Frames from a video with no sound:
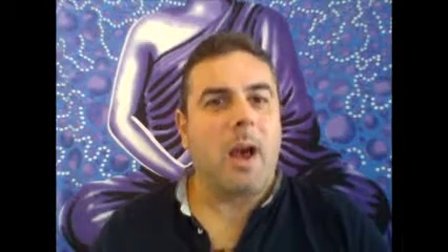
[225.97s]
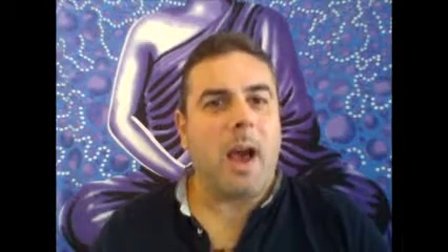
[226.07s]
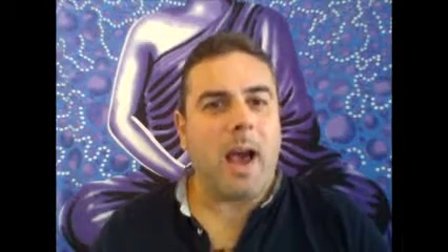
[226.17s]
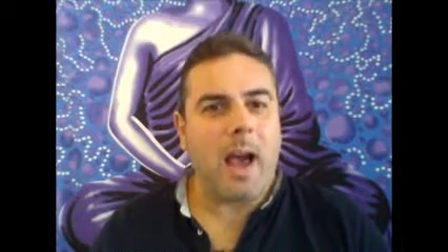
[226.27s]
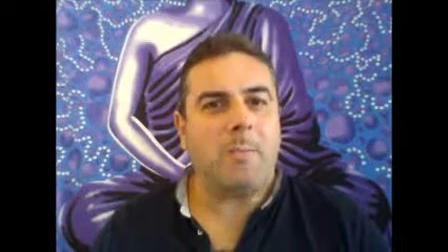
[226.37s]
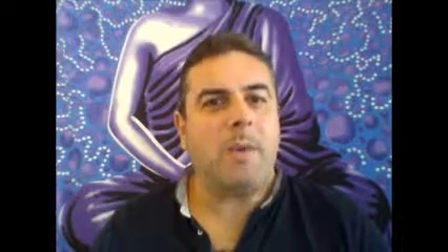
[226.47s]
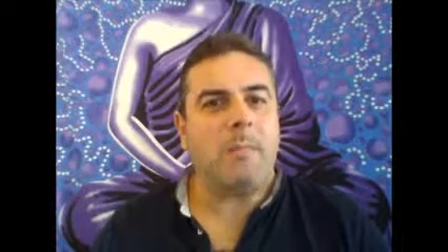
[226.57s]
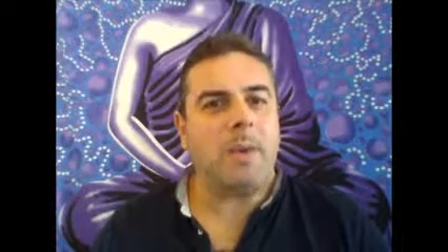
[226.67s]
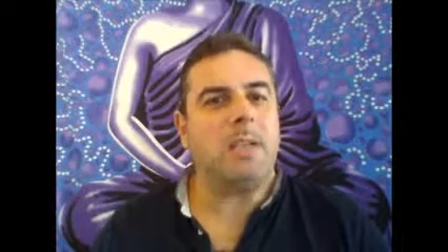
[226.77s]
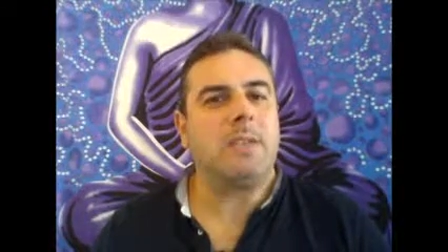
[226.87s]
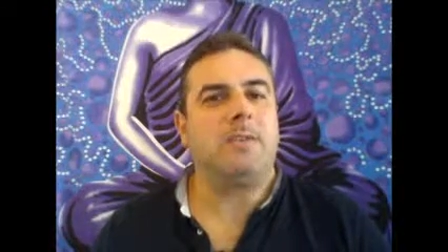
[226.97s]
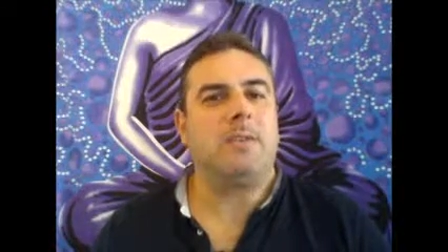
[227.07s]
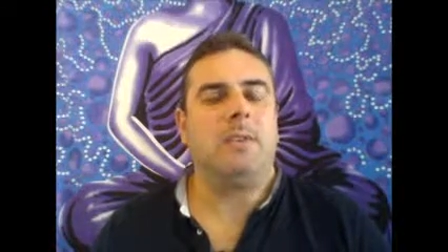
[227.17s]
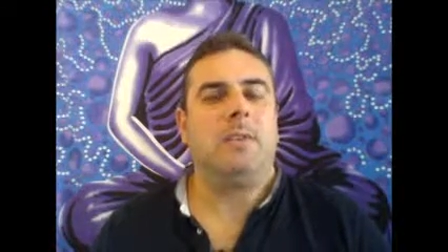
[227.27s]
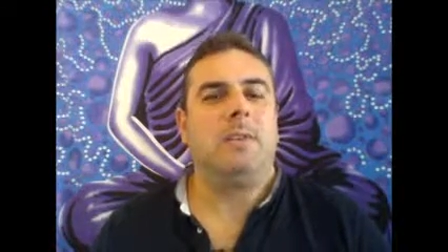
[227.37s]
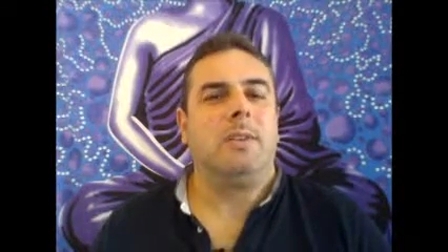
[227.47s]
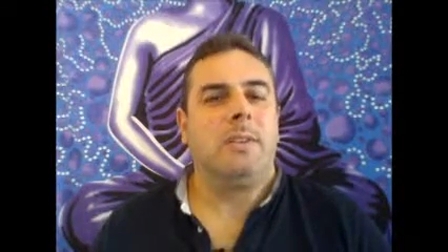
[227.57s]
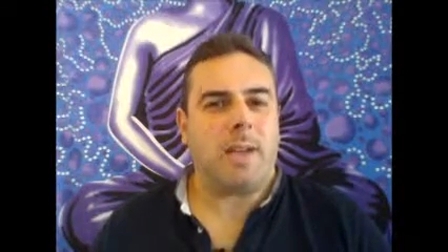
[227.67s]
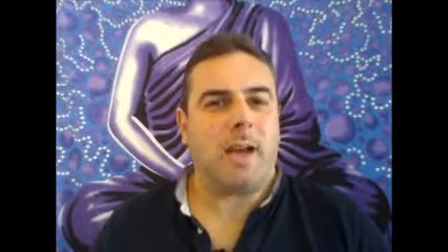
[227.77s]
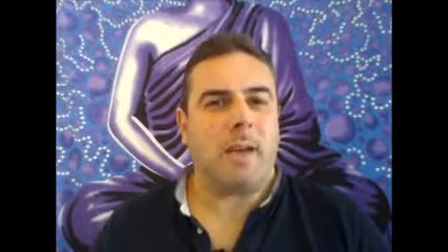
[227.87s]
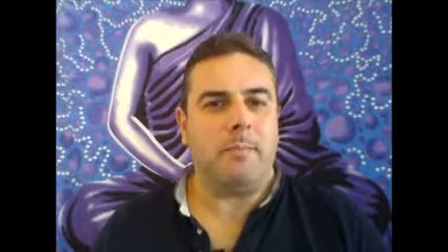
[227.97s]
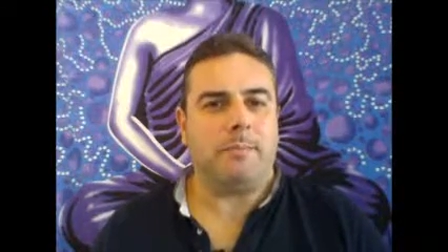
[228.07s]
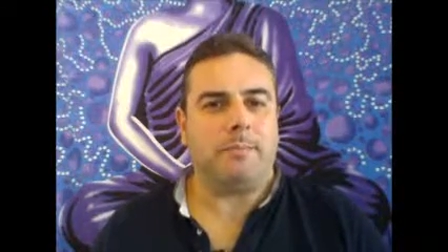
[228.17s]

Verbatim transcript: a happy, peaceful time.